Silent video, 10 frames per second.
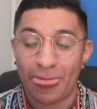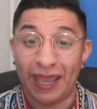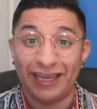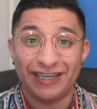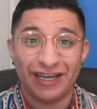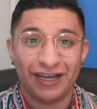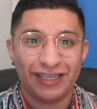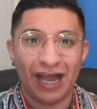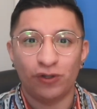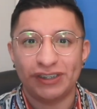And
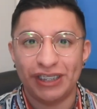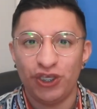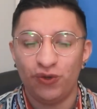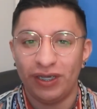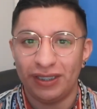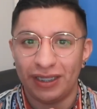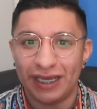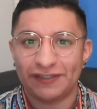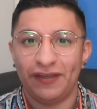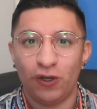yeah, I'll see you in the
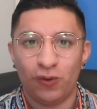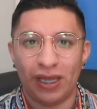next video.